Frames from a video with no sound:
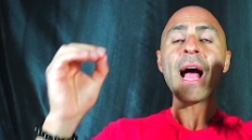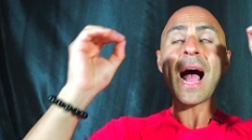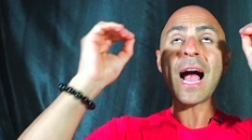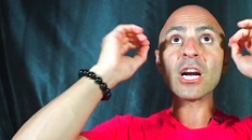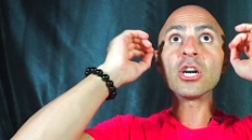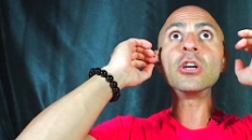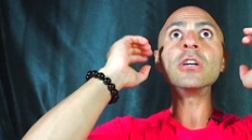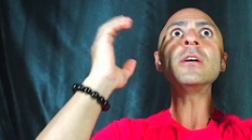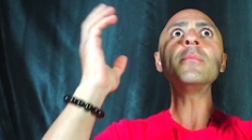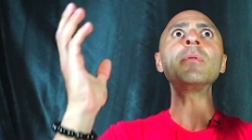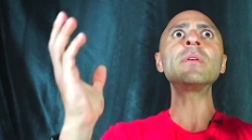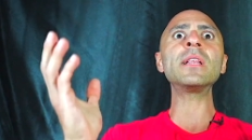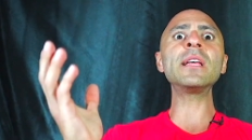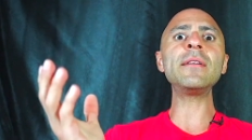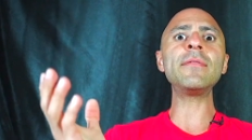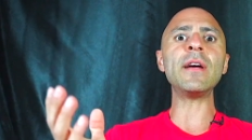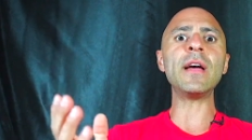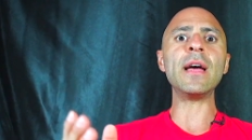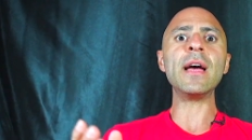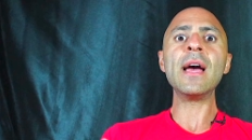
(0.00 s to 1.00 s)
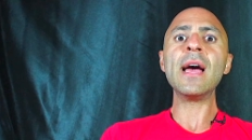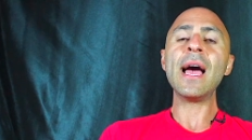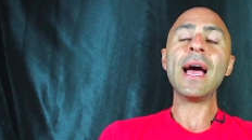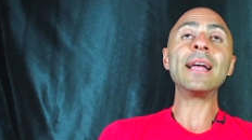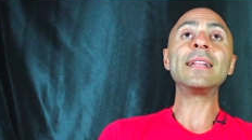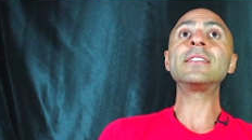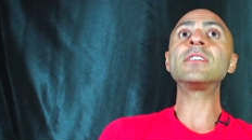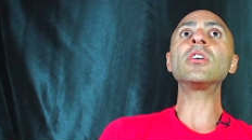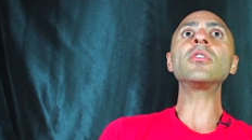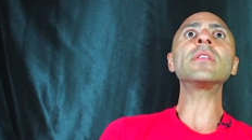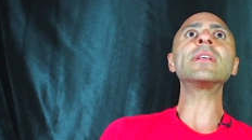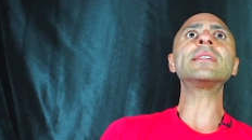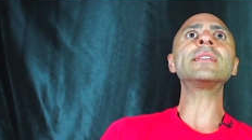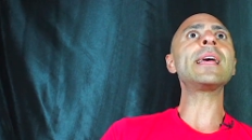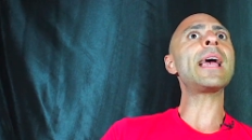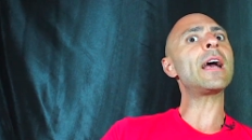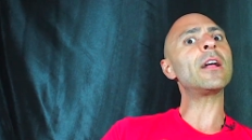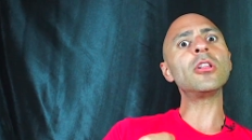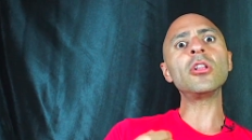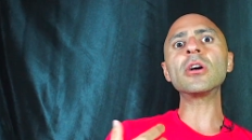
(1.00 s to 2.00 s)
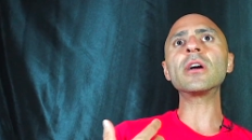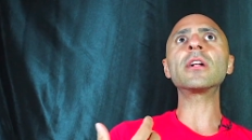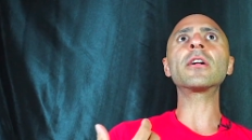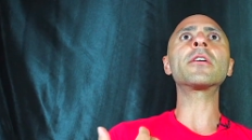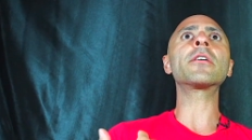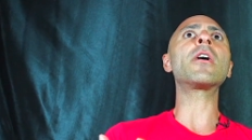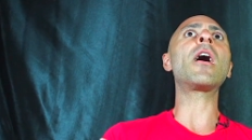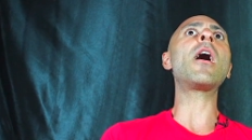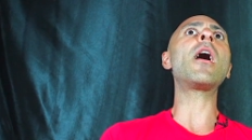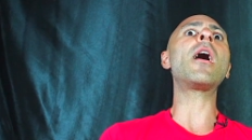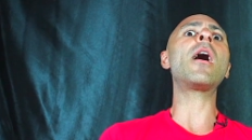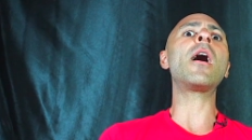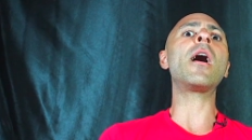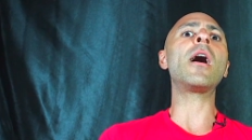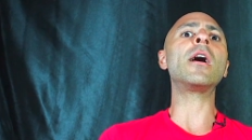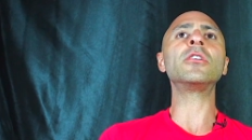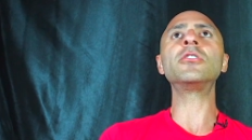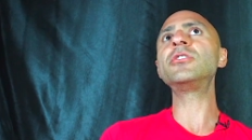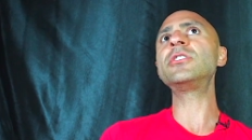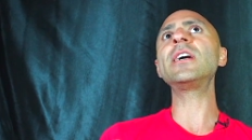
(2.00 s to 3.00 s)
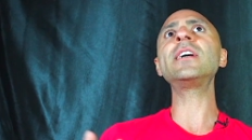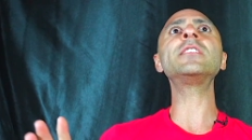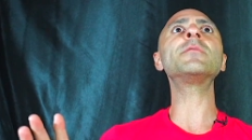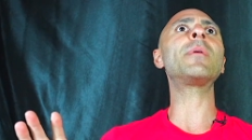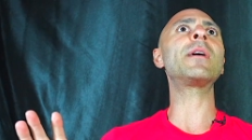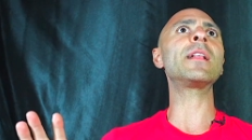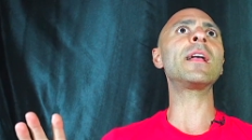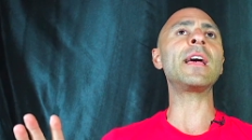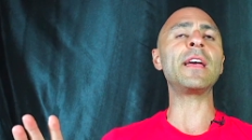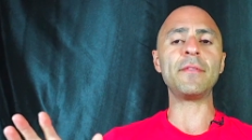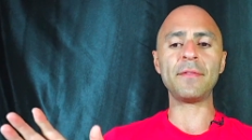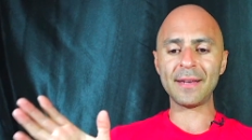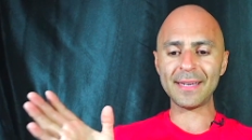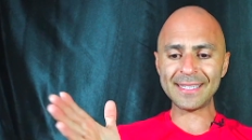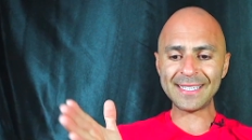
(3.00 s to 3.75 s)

I couldn't believe it. Until this day, I look at her and, ah, you changed my life.